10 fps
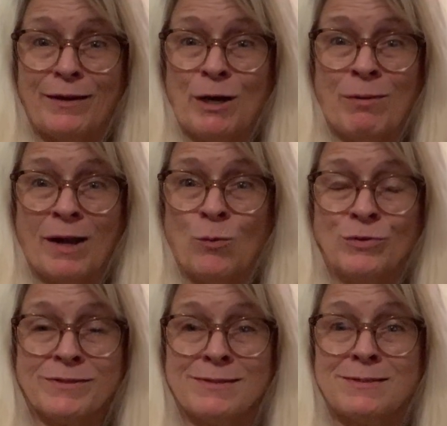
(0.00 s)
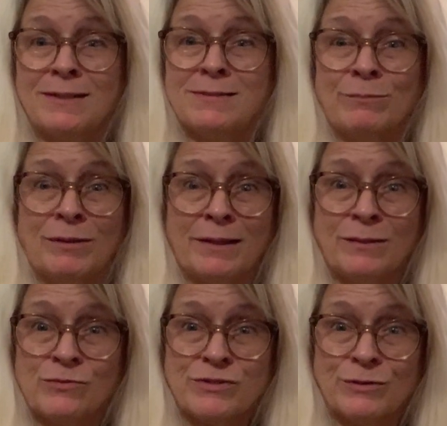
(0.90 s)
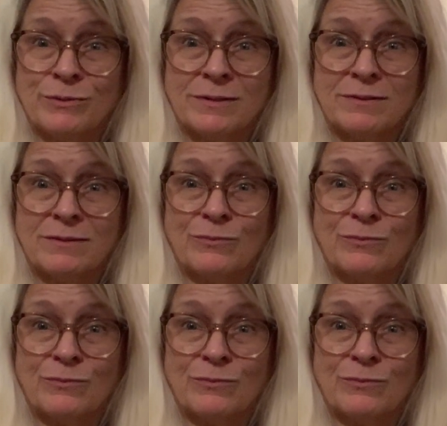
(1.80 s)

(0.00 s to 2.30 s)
Nobody wants to see somebody else do it.